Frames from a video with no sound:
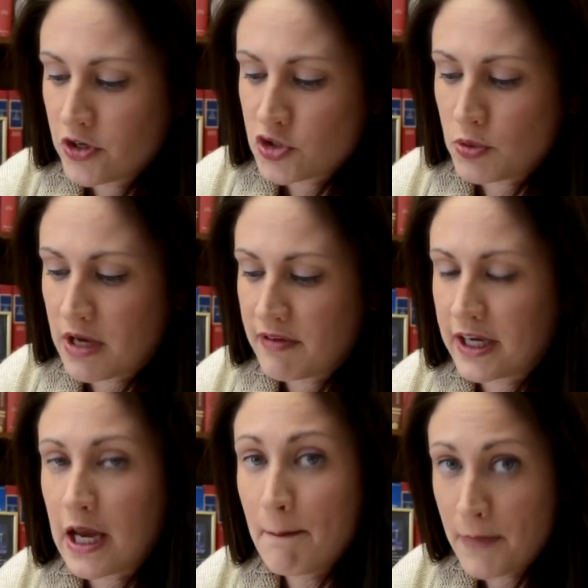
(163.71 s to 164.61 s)
So we have a
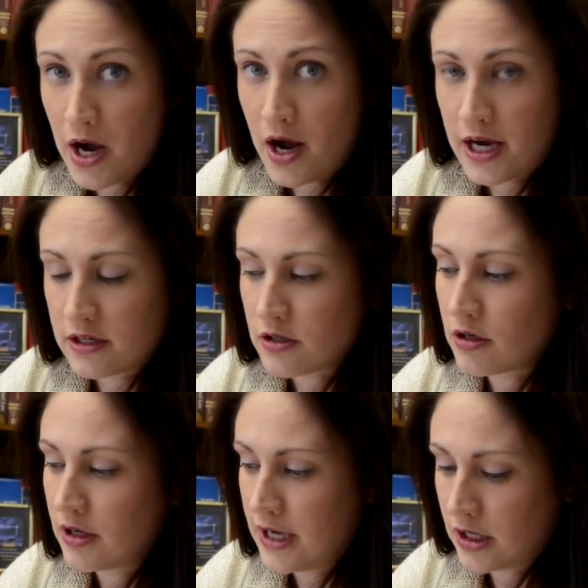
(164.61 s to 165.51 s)
combined
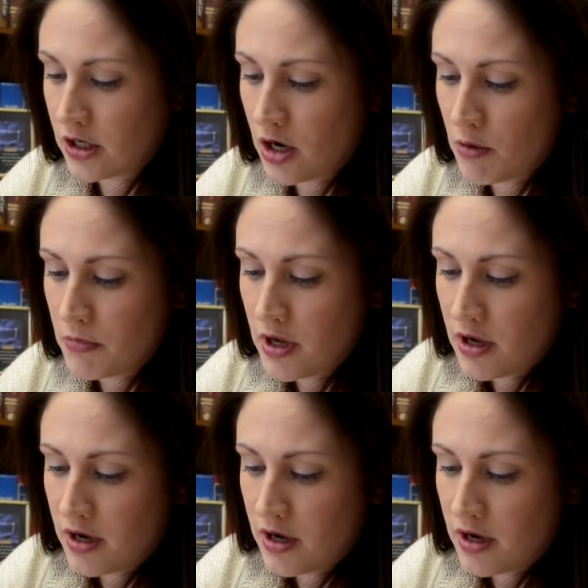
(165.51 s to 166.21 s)
income